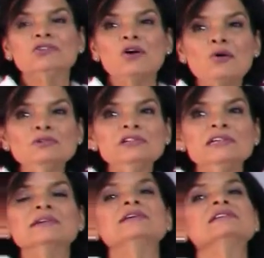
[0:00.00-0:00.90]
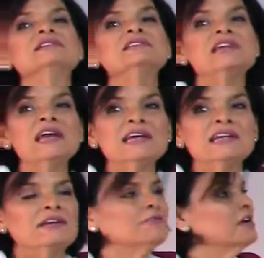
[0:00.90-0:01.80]
Don't is
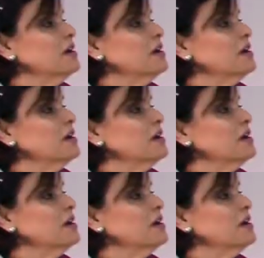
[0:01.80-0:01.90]
negative.